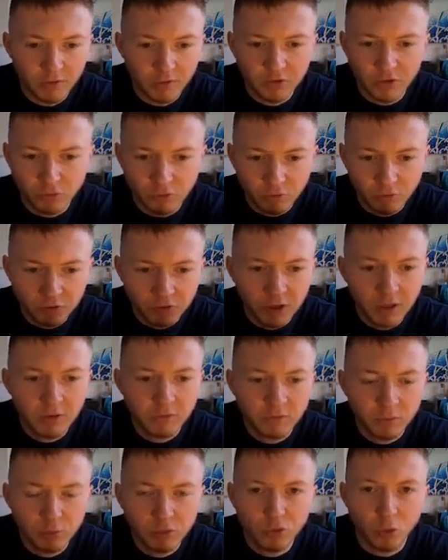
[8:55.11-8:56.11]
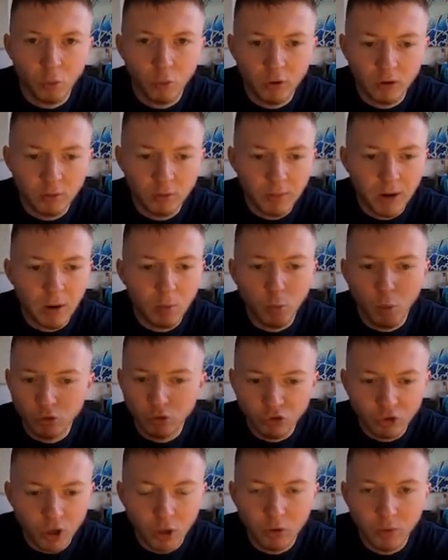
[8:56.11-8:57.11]
So refrain from talking about what you're
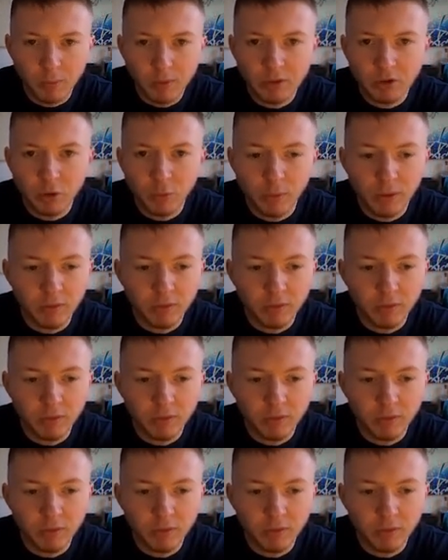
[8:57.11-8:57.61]
going to be doing,